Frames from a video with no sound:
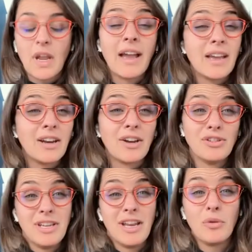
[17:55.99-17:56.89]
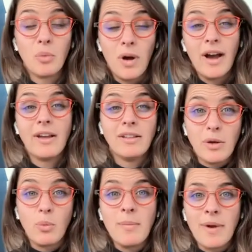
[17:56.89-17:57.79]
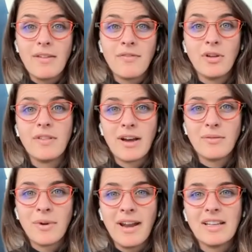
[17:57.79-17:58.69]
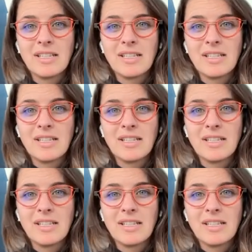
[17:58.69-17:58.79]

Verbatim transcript: I can understand why, like, we might feel that, right?